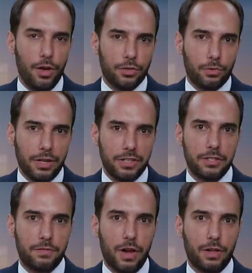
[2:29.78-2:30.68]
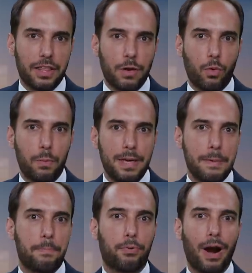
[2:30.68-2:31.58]
So residents felt like they were
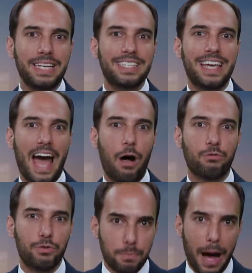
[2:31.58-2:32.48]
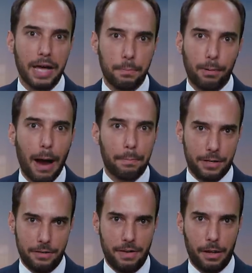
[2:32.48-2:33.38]
being price gouged by the
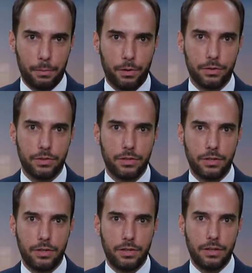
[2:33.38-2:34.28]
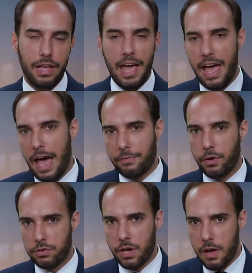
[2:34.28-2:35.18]
property developers. At
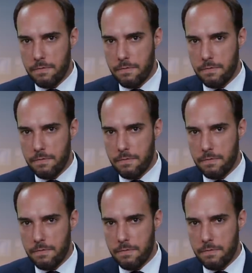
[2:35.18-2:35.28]
first,